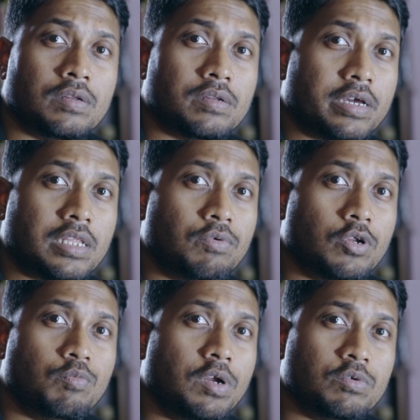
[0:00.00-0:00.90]
neither
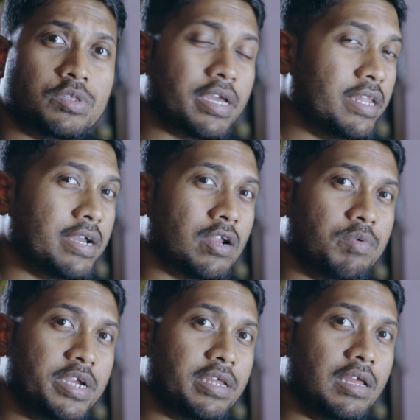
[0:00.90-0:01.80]
would you be losing any kind
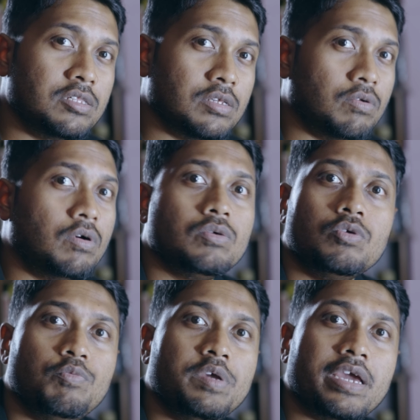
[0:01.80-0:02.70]
of details, nor
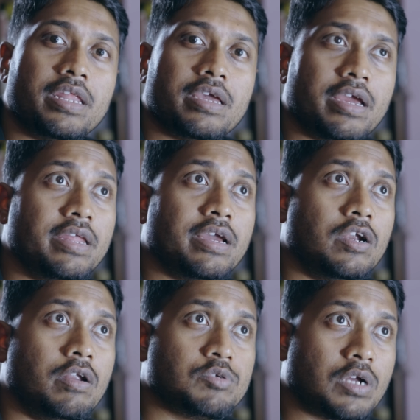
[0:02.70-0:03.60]
would you be gaining any
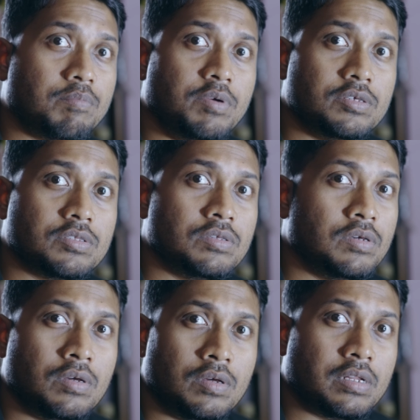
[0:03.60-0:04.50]
kind of sharpness,
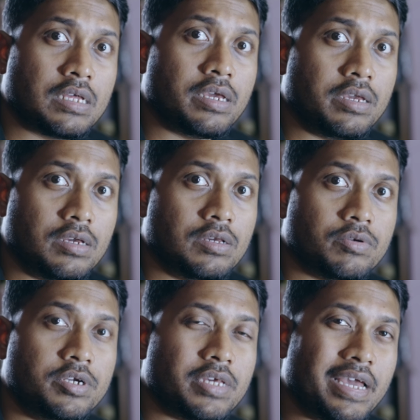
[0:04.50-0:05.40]
nothing.
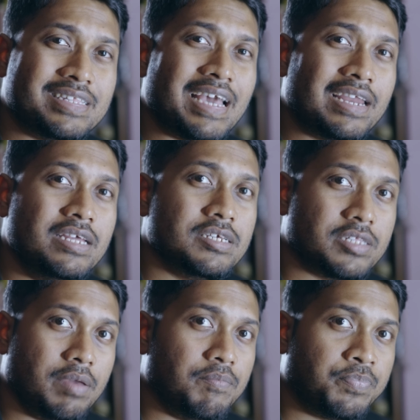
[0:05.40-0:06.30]
So it's exactly the
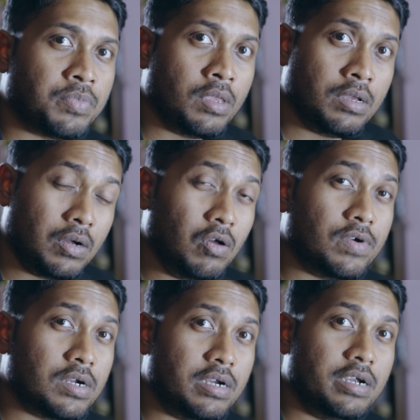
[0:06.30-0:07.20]
same.
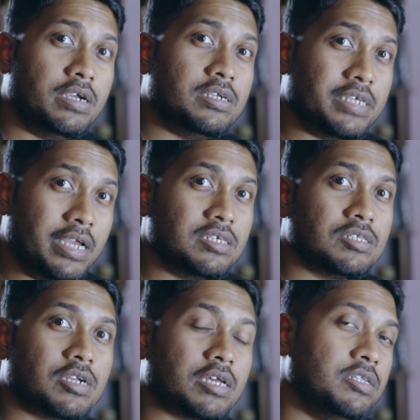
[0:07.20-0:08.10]
However, it
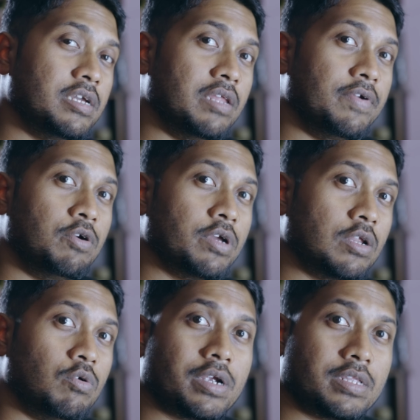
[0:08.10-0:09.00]
changes drastically when you take
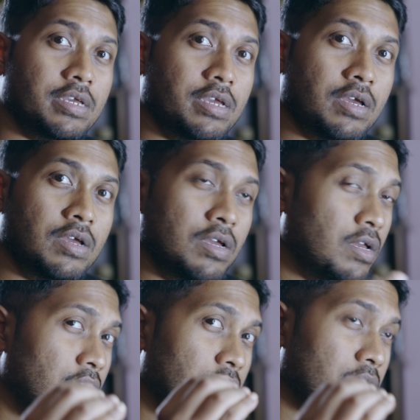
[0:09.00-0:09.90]
a look at the
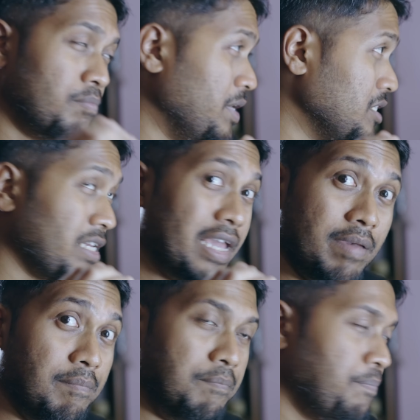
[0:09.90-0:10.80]
compressed
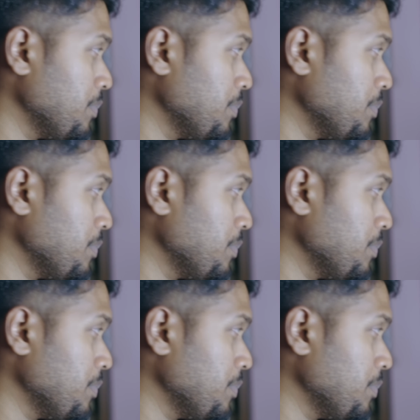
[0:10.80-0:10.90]
M.